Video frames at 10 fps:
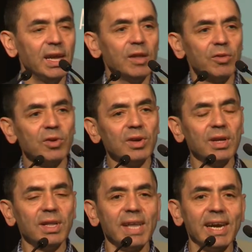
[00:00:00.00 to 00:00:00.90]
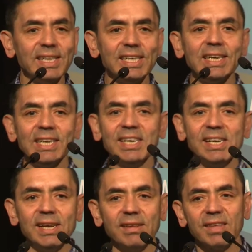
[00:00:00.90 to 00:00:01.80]
So the idea here
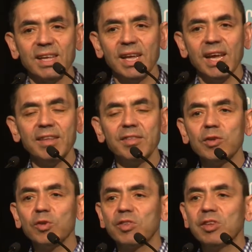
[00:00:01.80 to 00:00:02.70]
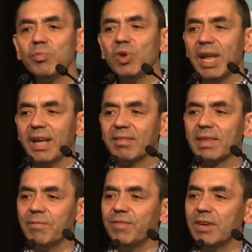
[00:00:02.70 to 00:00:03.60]
is to simulate
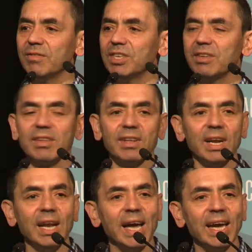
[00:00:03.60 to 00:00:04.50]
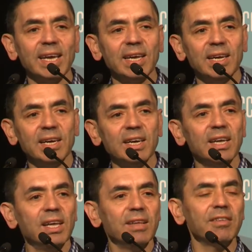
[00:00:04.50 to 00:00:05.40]
something which is like a
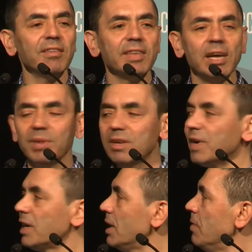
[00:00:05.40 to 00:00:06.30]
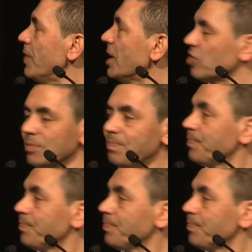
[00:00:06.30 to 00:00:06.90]
systemic viral infection.